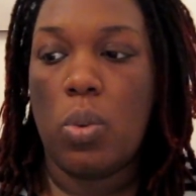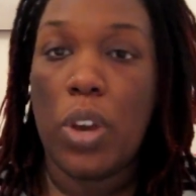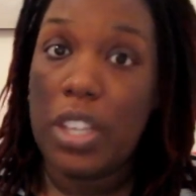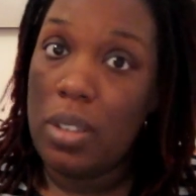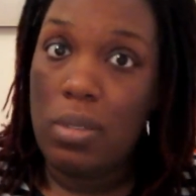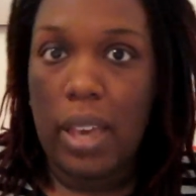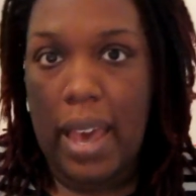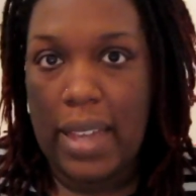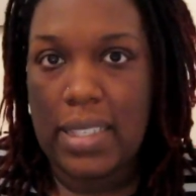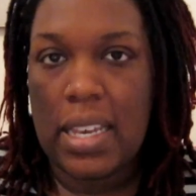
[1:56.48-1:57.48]
what you
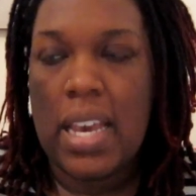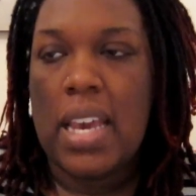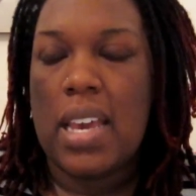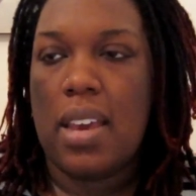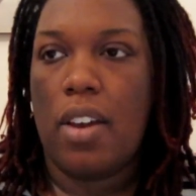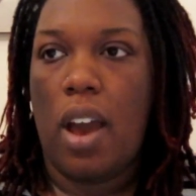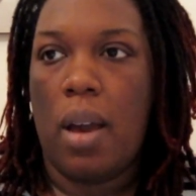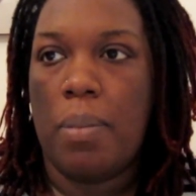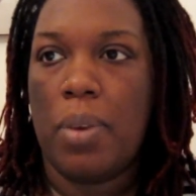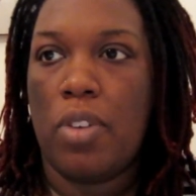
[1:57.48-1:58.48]
get
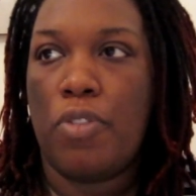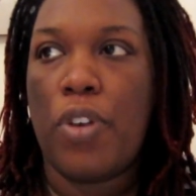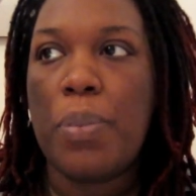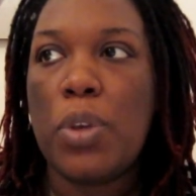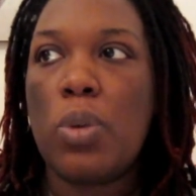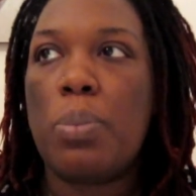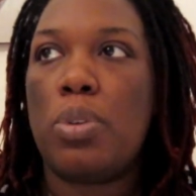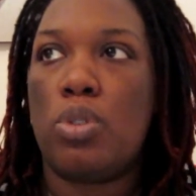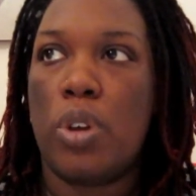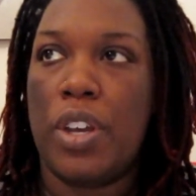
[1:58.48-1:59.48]
from your
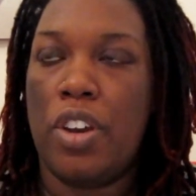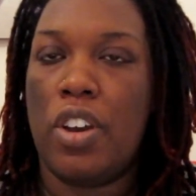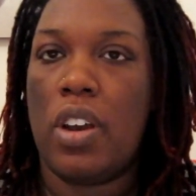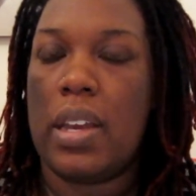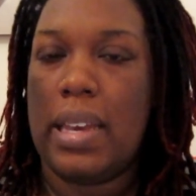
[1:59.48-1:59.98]
employer